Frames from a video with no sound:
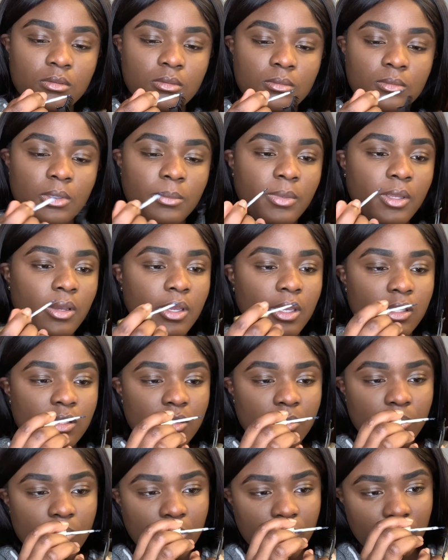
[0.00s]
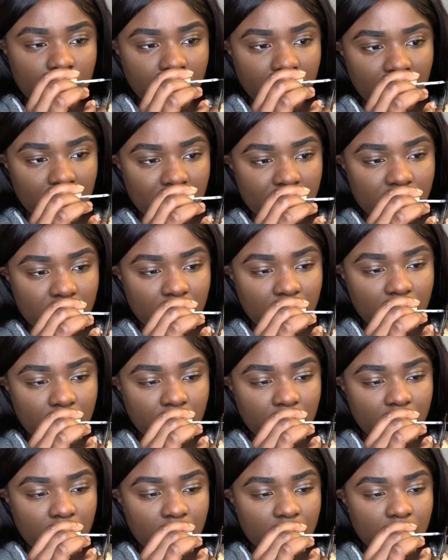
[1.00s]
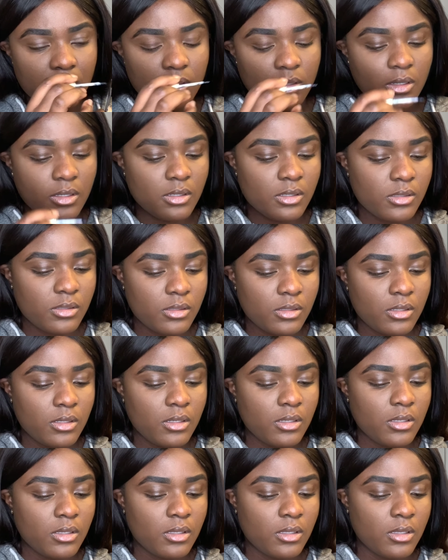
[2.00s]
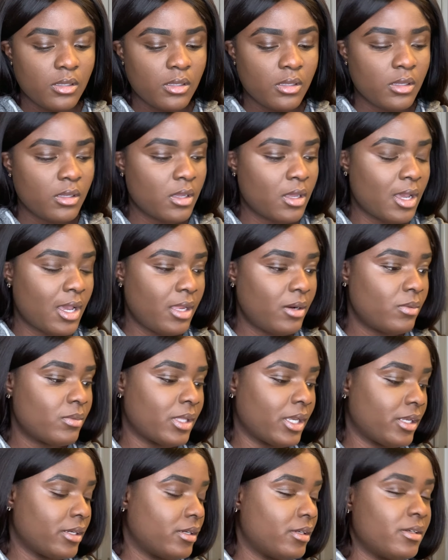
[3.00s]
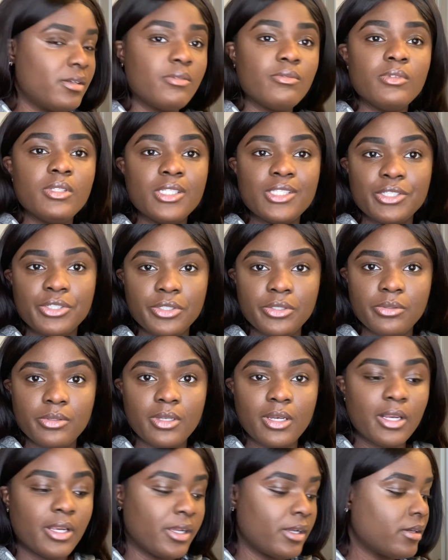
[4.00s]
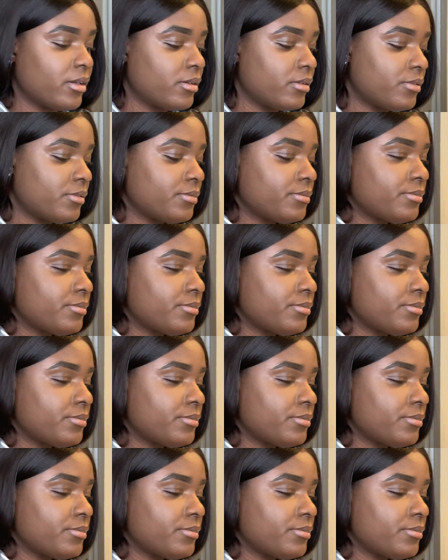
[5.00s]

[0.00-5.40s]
Maybe I'll get something from Amazon because honestly, I don't like none of this glue that I have.